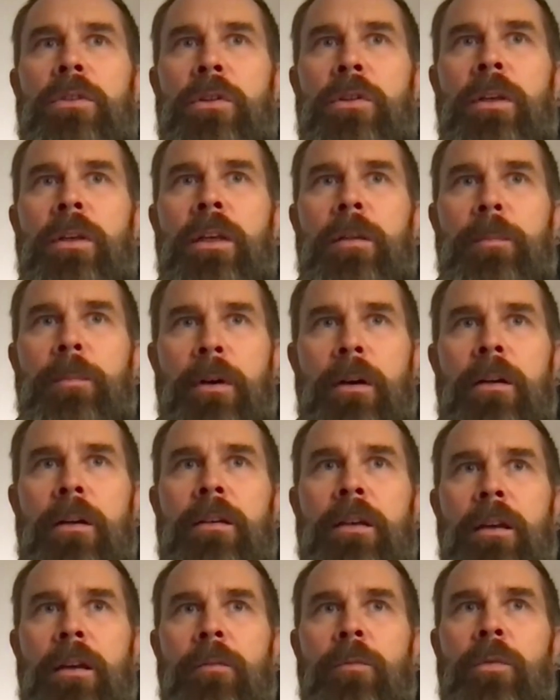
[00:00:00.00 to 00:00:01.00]
doing it
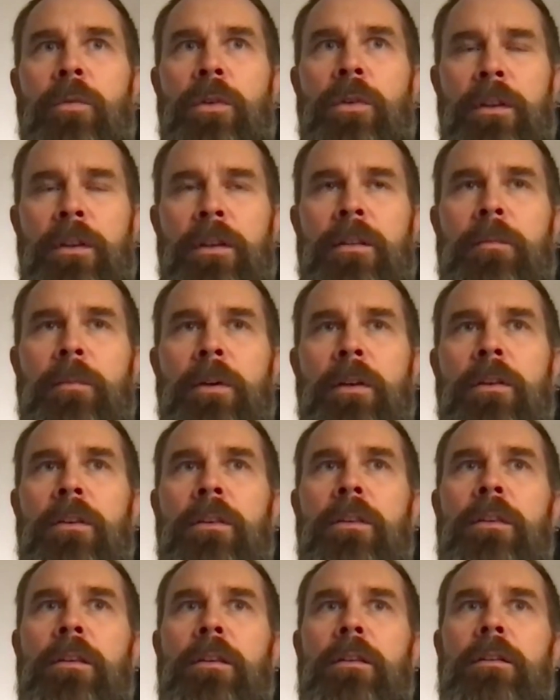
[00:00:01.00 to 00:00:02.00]
part-time for 6
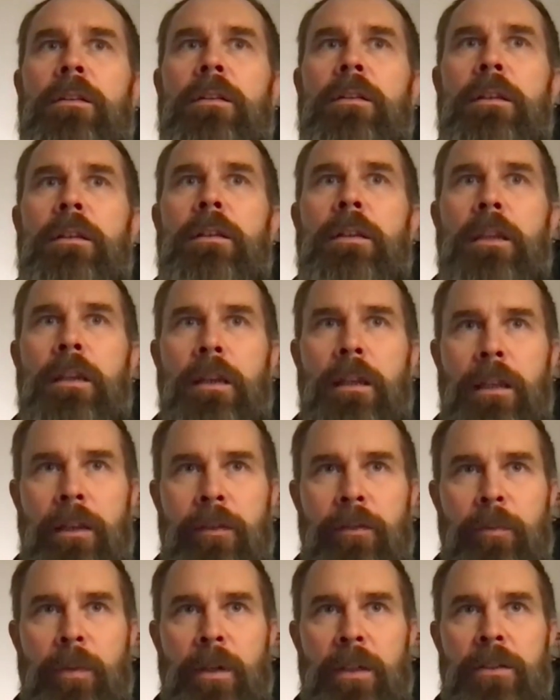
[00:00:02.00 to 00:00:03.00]
months, and then I
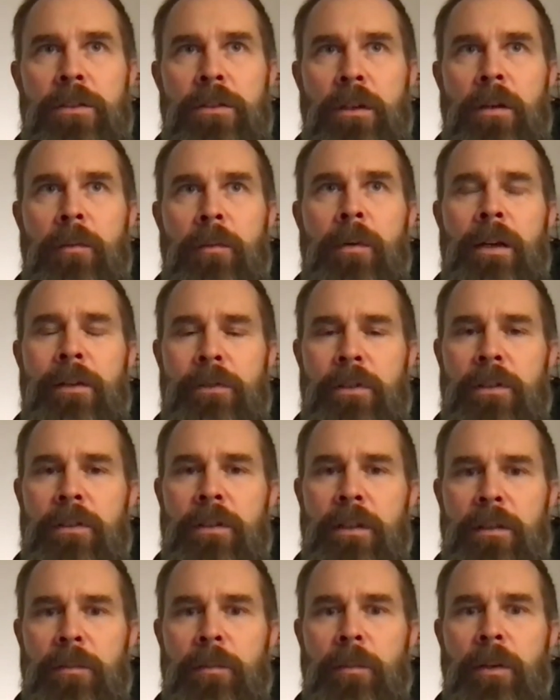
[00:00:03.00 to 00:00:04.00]
left my job after
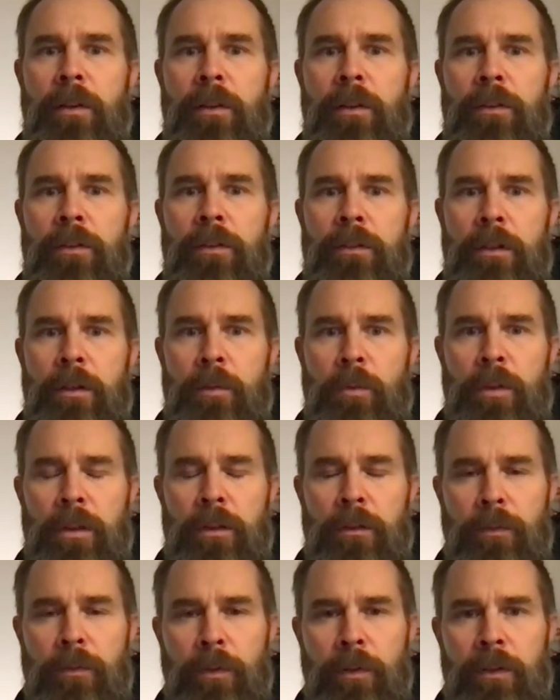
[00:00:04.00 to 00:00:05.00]
6 months, started
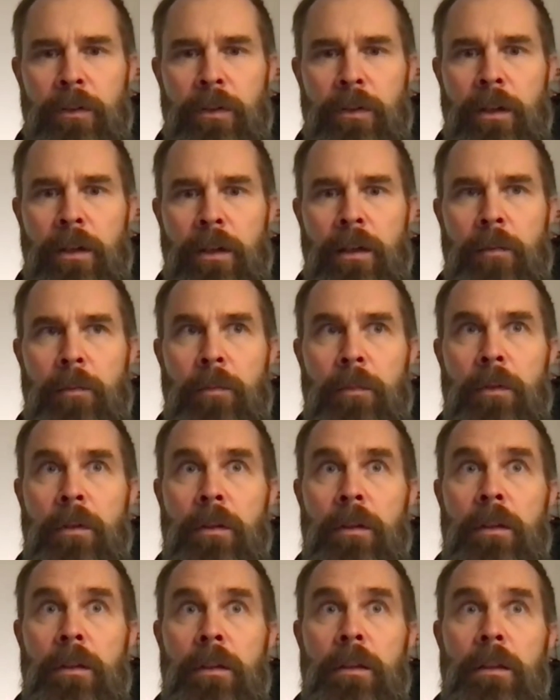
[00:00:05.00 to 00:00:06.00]
working full-time,
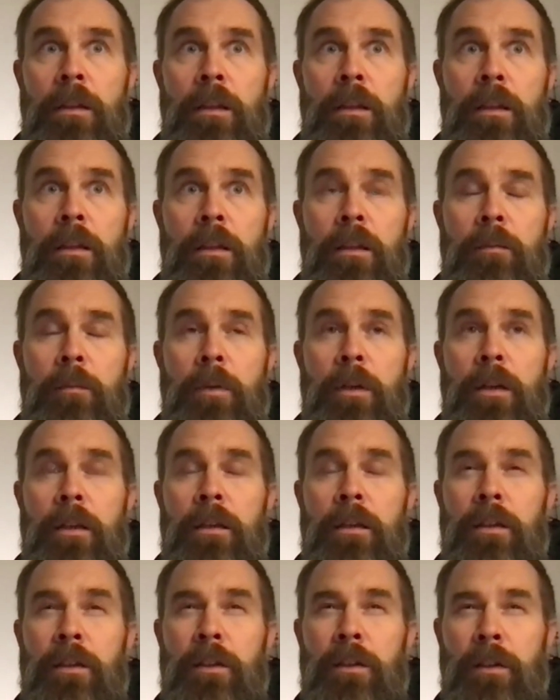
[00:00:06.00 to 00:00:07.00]
and then my
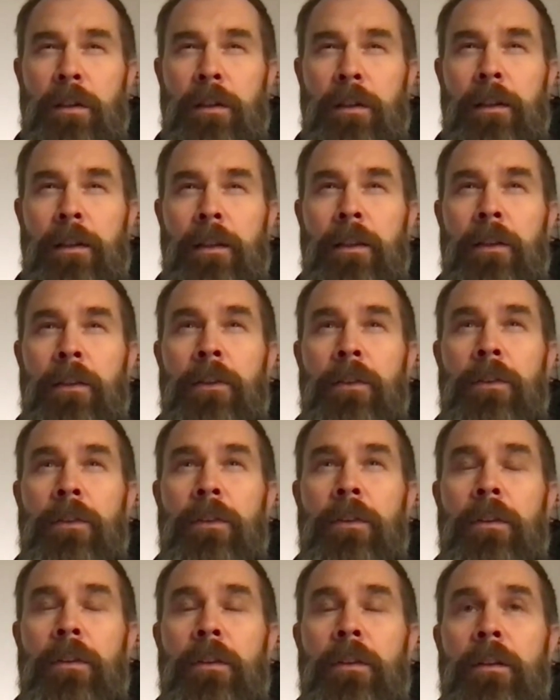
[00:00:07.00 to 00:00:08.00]

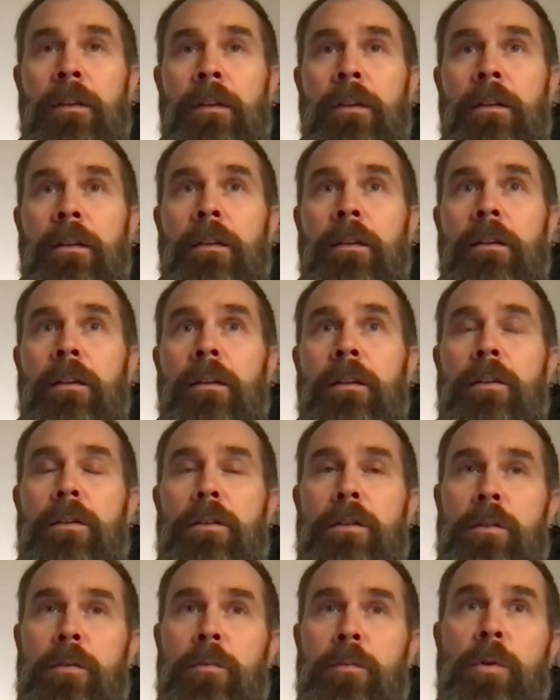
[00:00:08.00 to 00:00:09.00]
colleagues
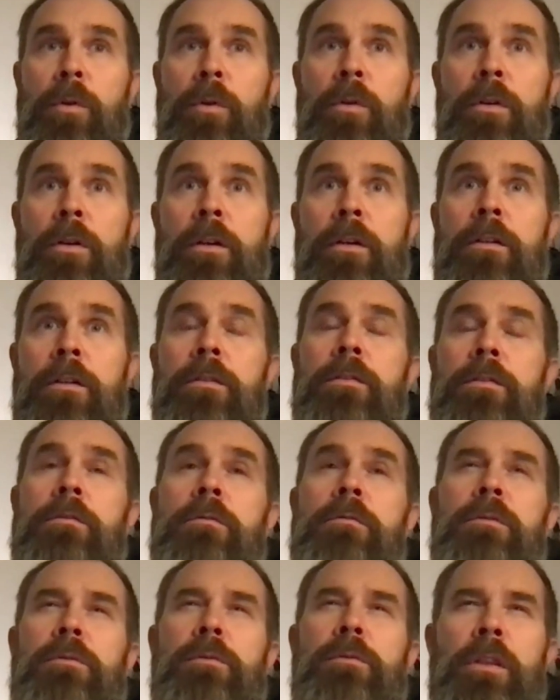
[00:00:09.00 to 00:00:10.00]
got on board
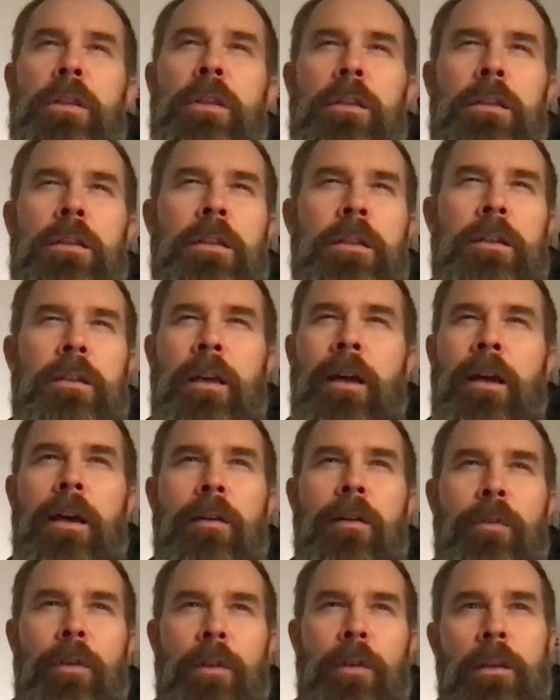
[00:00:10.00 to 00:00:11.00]
within a year and a
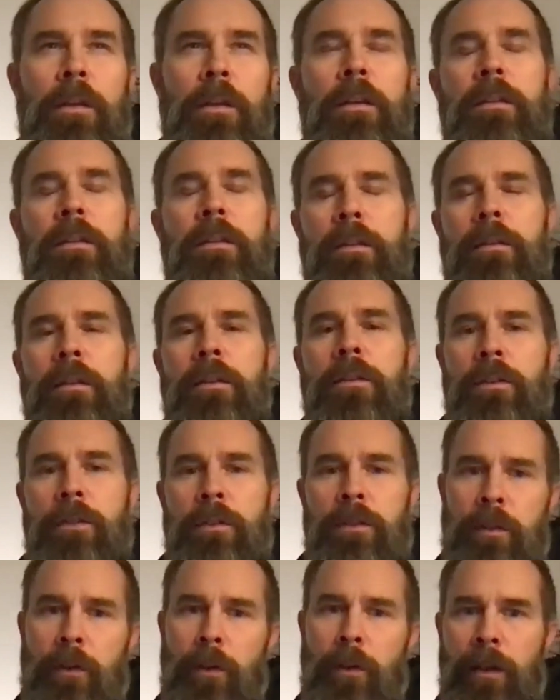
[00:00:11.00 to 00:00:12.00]
half, I think, and
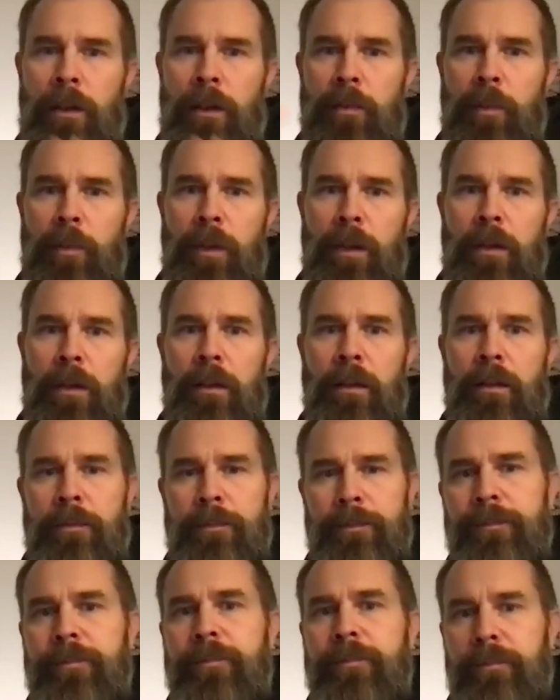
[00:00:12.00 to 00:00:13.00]
just slowly expanding.
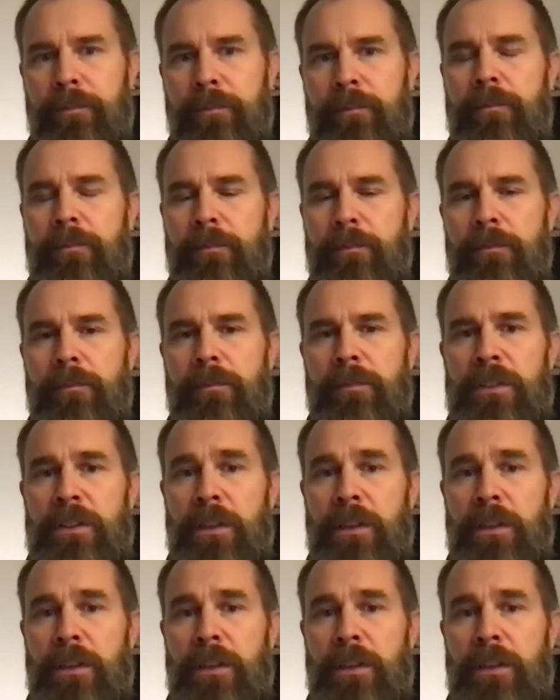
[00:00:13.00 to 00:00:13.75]
So,